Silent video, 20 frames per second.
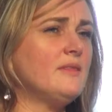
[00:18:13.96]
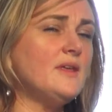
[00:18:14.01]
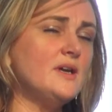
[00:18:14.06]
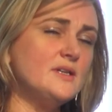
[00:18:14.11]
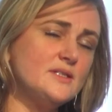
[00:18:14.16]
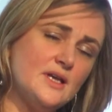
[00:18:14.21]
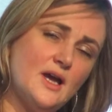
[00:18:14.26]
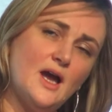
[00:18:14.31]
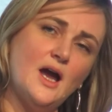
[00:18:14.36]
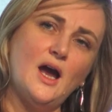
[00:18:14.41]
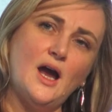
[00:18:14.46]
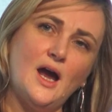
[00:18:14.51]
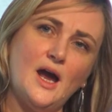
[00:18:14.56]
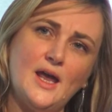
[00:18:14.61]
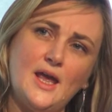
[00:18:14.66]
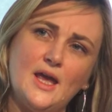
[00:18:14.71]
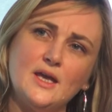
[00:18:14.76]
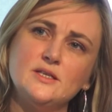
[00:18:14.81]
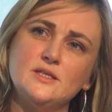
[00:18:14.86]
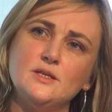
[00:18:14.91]
That's a
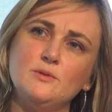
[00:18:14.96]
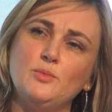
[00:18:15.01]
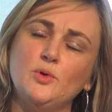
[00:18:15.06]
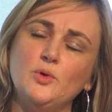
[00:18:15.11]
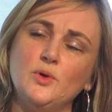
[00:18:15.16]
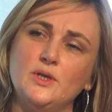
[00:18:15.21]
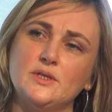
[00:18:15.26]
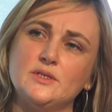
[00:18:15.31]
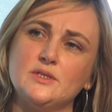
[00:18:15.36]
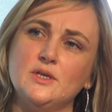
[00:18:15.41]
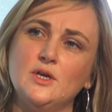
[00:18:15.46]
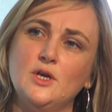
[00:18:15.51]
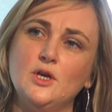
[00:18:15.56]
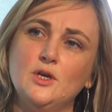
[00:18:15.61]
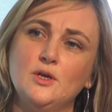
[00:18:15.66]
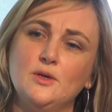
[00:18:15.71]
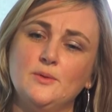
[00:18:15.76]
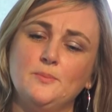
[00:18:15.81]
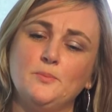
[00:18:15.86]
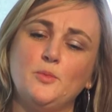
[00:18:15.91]
high exit point.
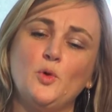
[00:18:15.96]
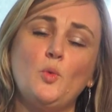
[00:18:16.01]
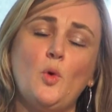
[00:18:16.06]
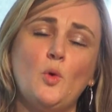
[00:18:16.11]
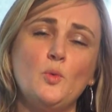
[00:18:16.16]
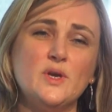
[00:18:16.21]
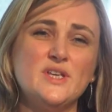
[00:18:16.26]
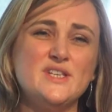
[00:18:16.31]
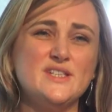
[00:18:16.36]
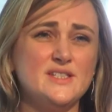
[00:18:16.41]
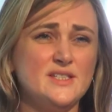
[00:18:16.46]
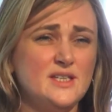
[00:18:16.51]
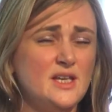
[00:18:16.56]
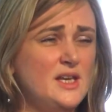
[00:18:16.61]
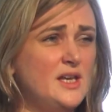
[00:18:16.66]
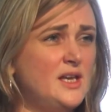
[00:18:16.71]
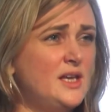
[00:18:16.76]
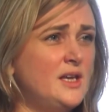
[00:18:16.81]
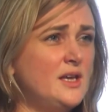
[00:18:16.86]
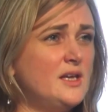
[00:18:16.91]
But what we
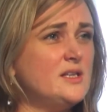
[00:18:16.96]
see